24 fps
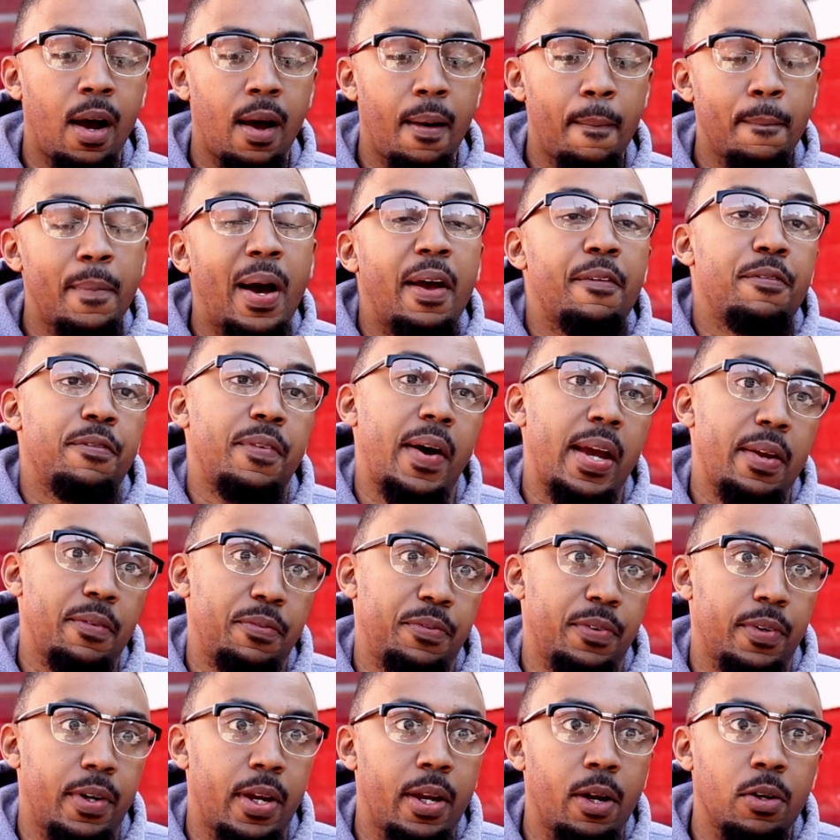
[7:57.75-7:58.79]
my fight
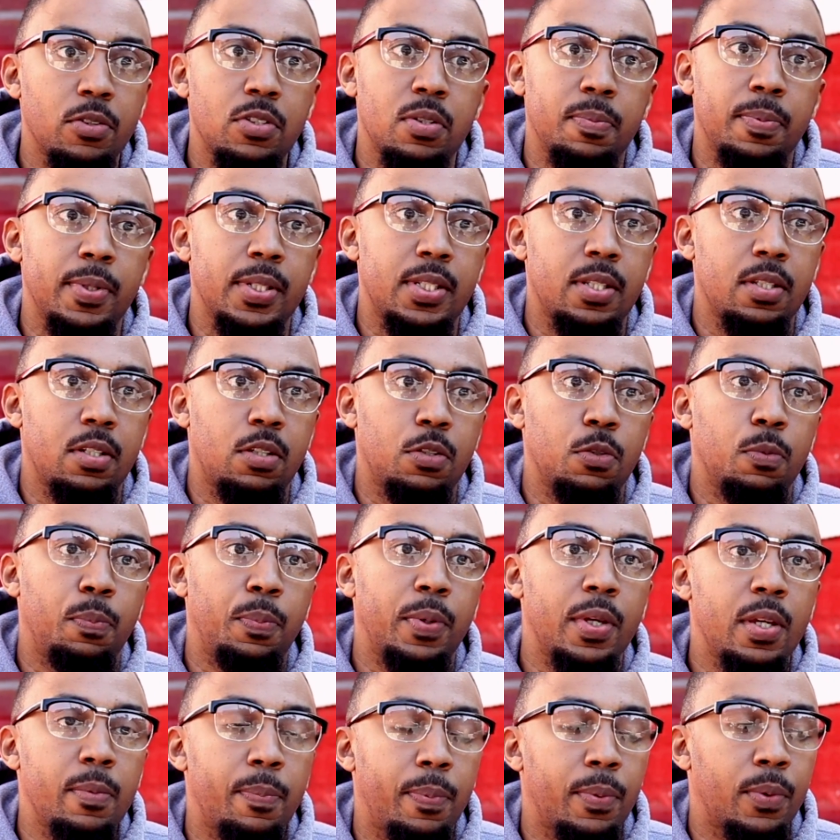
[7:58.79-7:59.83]
for LGBTQ
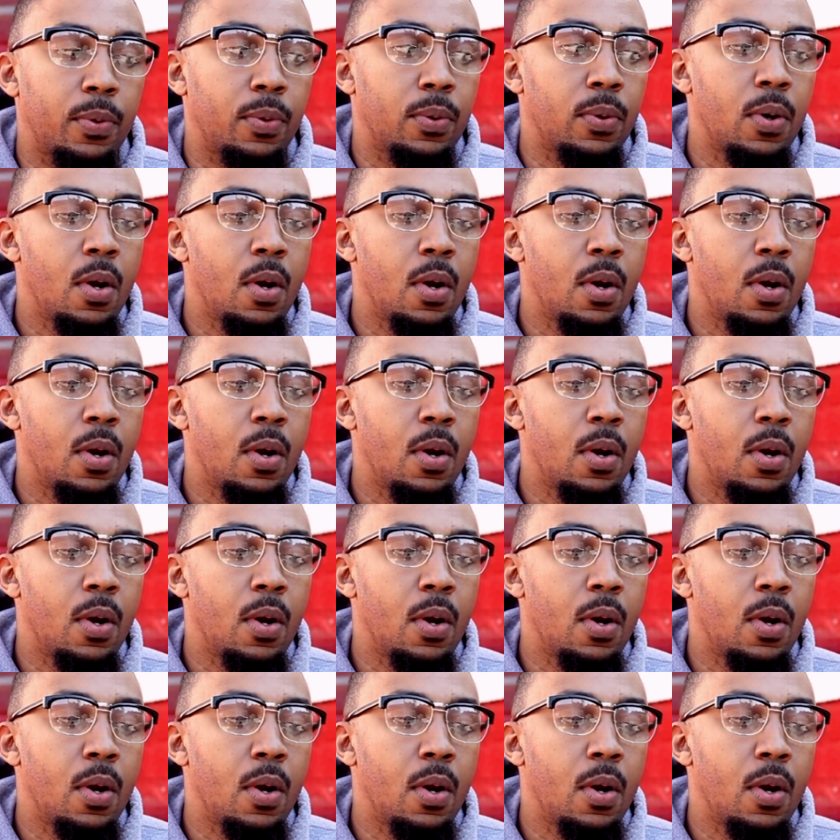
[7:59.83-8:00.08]
people,